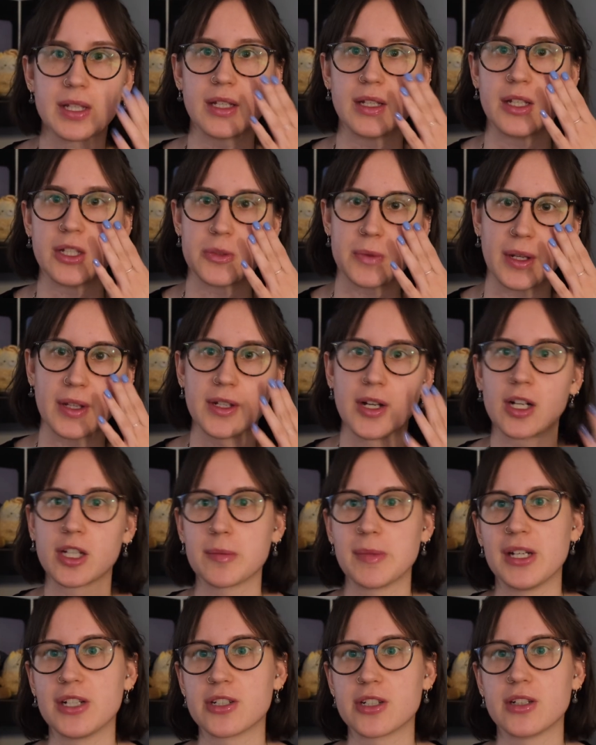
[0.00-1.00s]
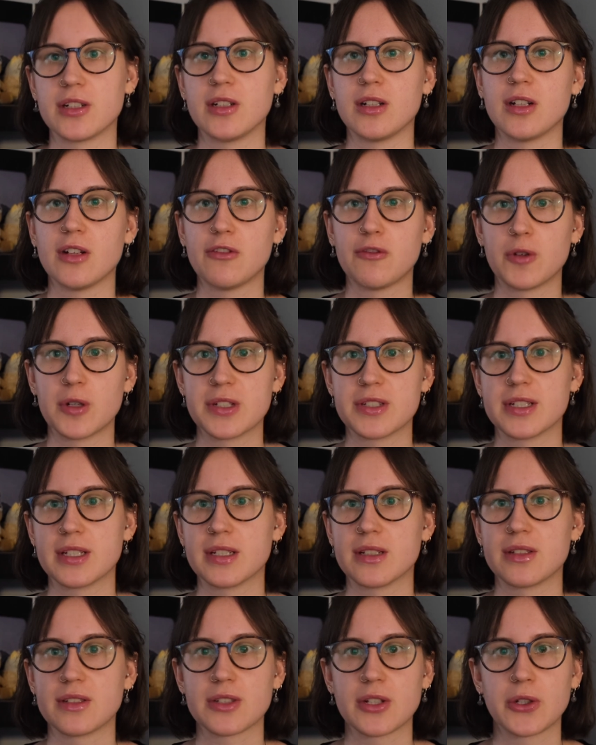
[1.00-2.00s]
Israeli occupation
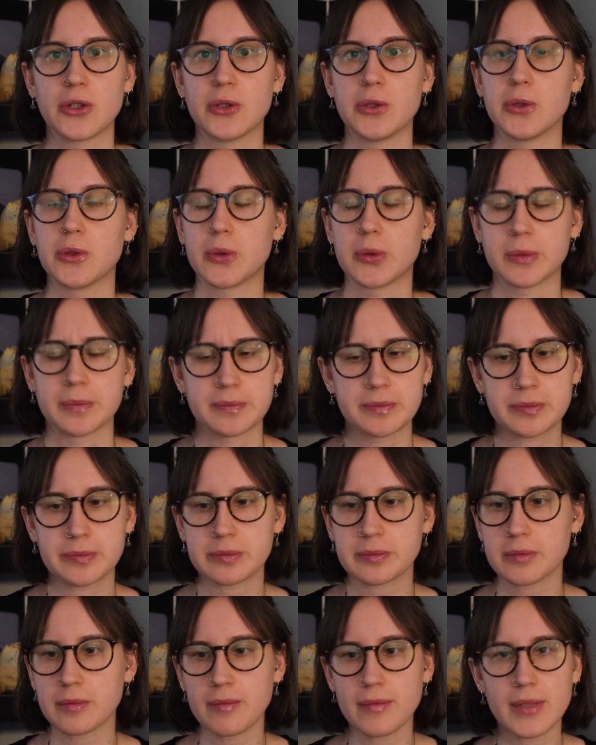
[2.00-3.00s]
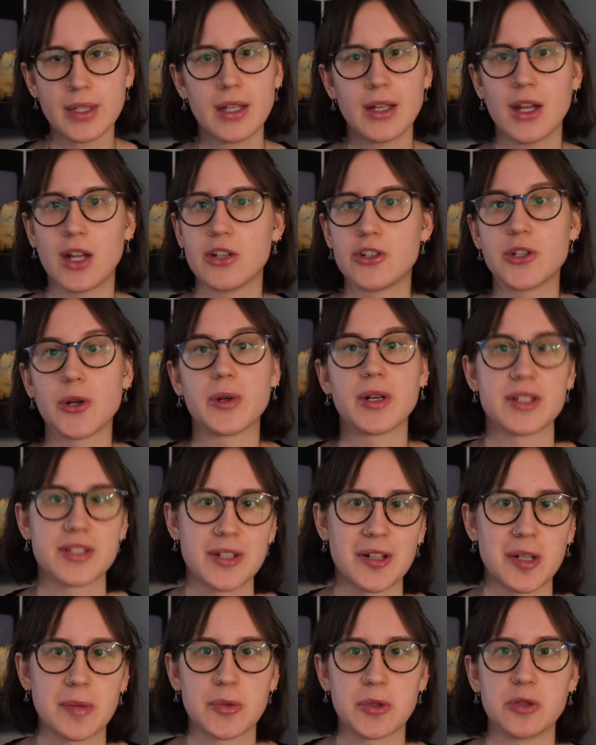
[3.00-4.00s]
forces who don't
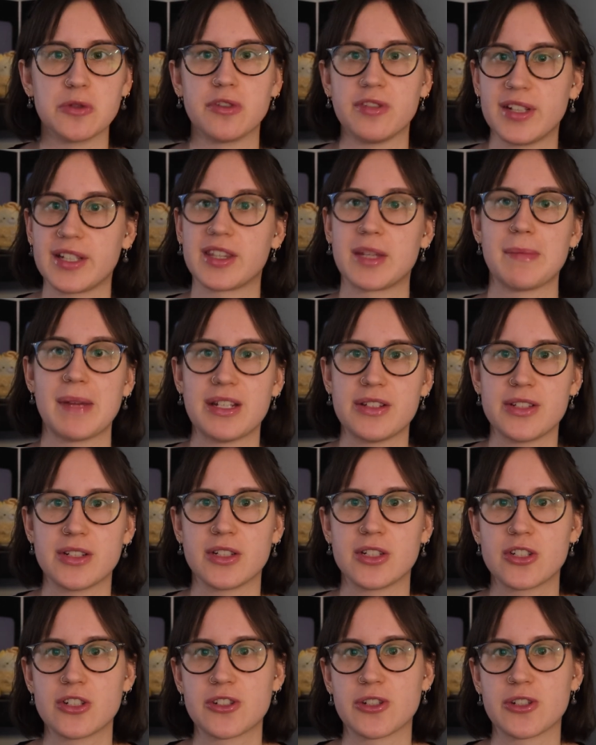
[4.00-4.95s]
necessarily approve of like the message.